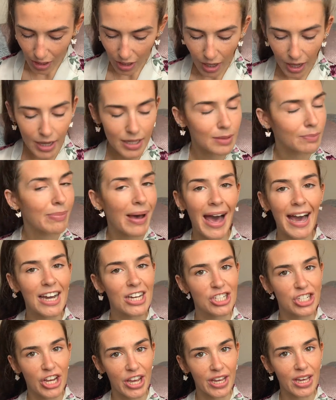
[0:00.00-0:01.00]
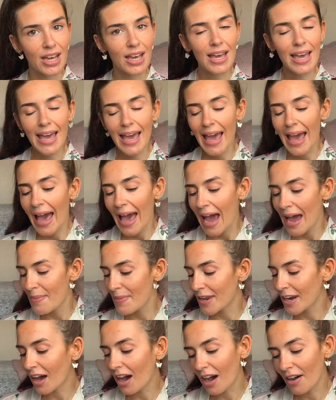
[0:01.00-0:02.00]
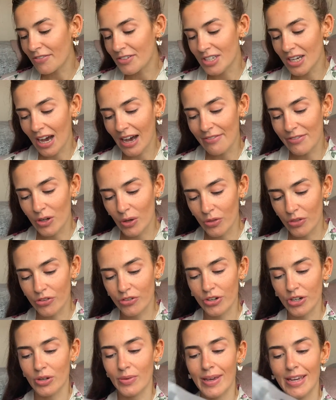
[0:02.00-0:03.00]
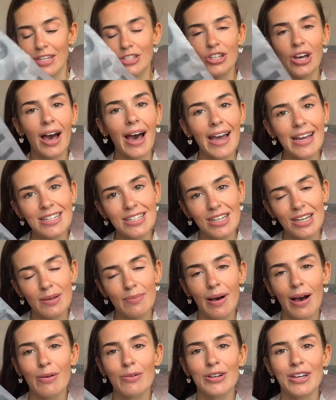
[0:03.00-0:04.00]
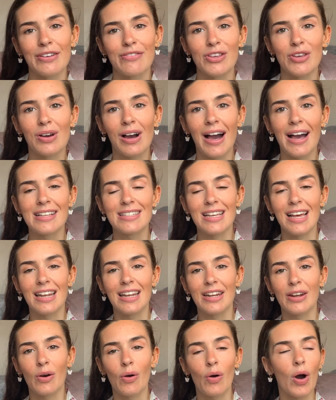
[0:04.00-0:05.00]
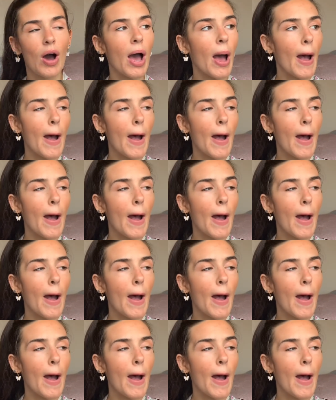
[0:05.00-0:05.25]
unpackaging, and then after I've gone through each item, I will give you guys a little